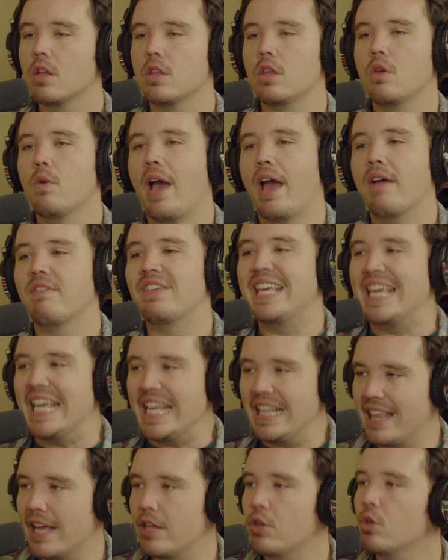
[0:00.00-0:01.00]
You have
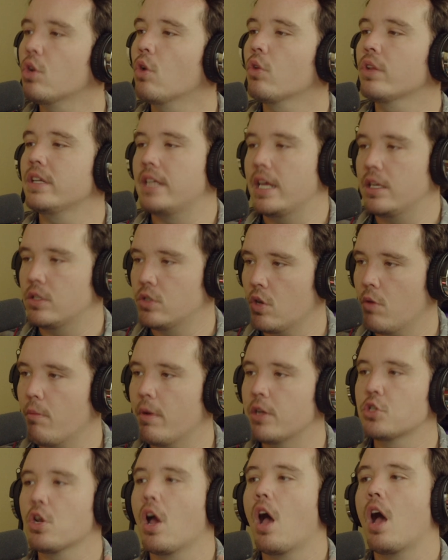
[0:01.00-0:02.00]
heat that you can only take so
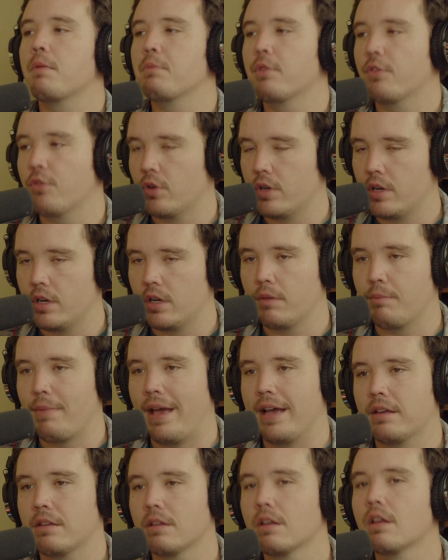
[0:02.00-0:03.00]
much on before your
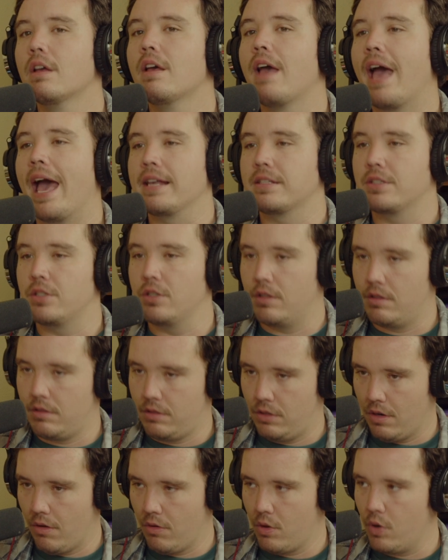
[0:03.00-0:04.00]
mech has to
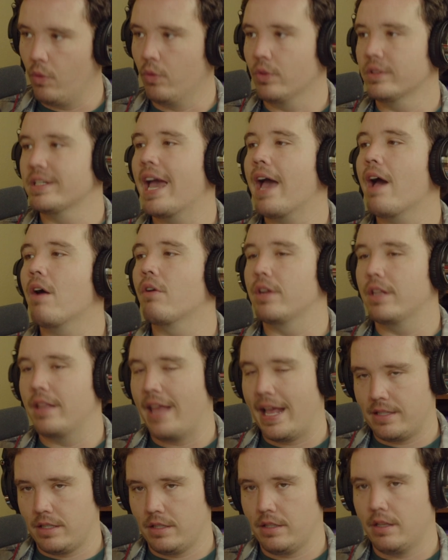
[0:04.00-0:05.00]
cool down, and
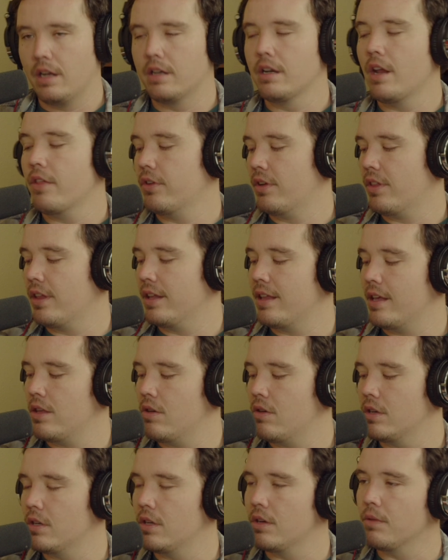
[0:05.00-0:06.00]
that's another thing that you
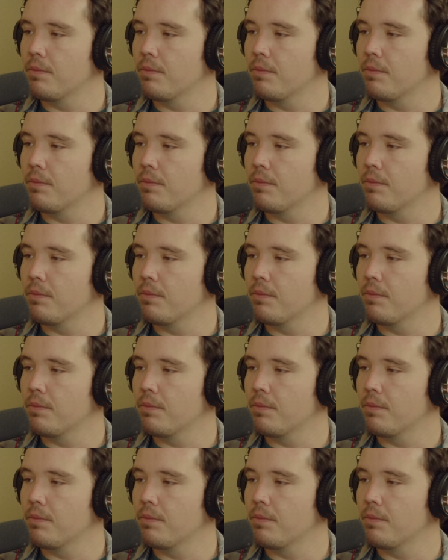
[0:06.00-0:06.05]
can do.